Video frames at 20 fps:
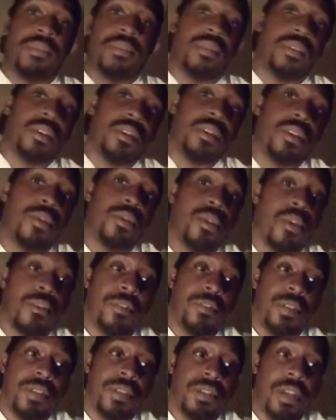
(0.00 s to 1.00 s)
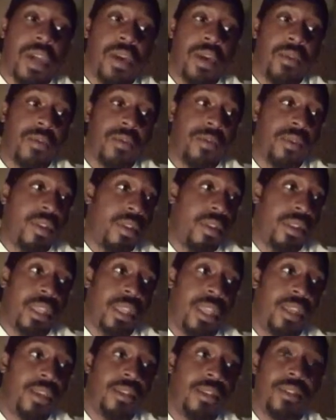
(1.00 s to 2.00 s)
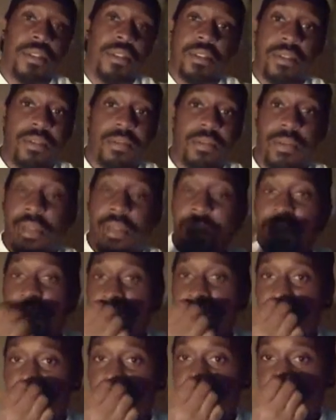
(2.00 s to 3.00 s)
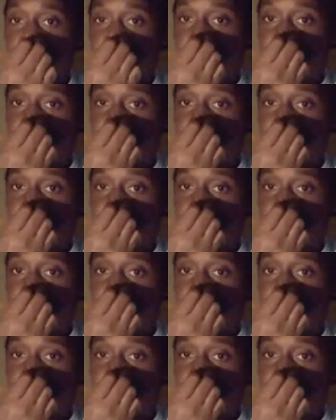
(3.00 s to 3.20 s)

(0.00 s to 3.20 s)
the crawfish out in a lake or whatever, wherever they